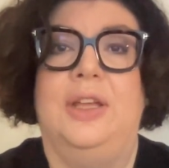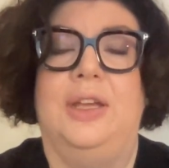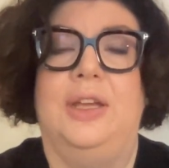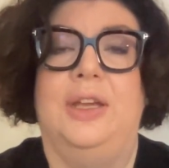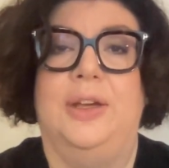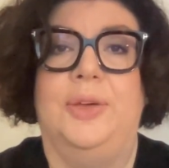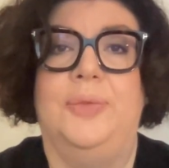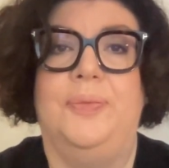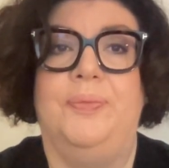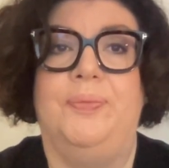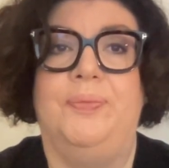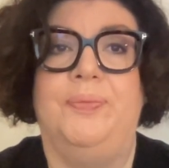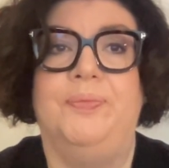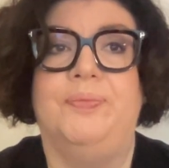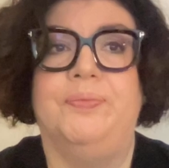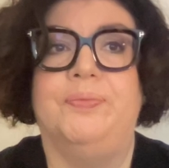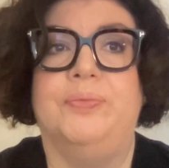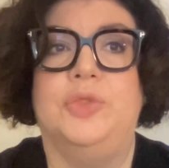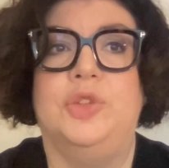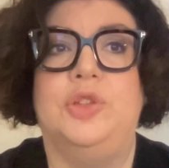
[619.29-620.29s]

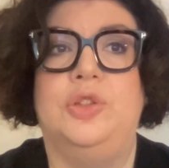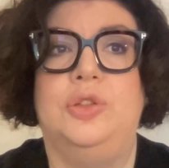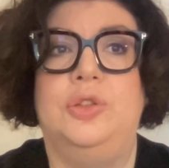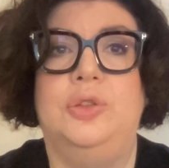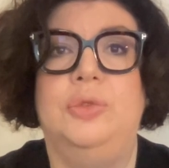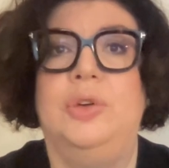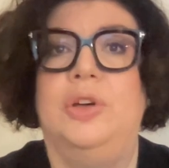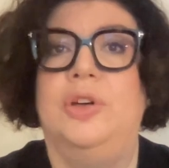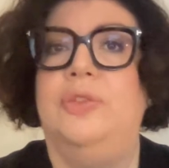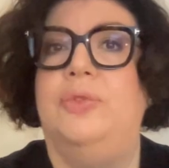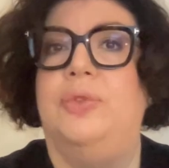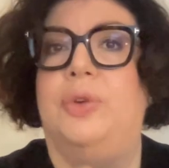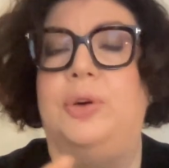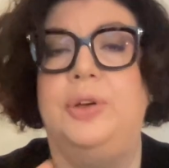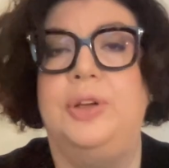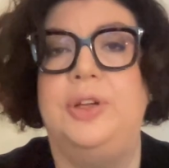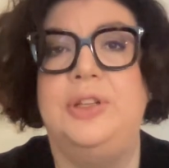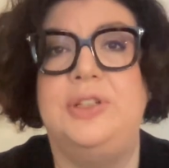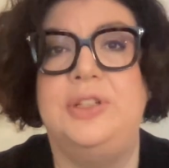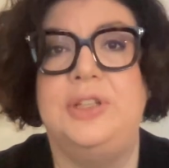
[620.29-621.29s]
to
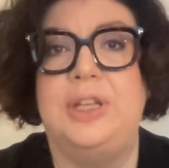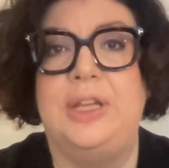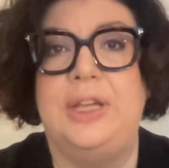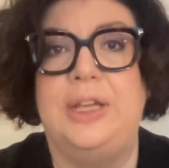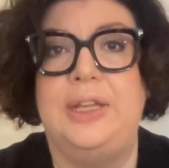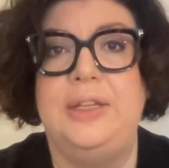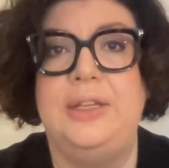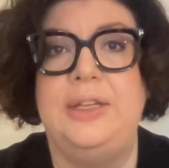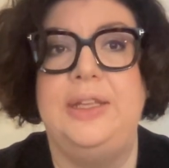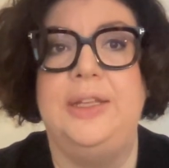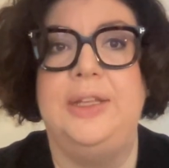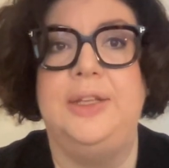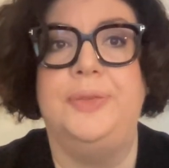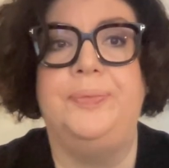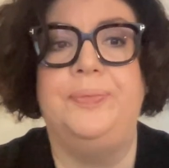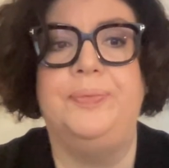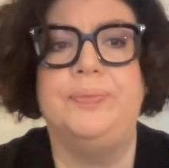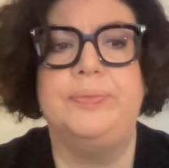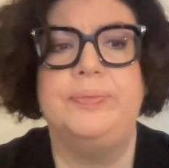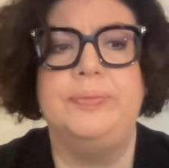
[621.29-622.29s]
avoid any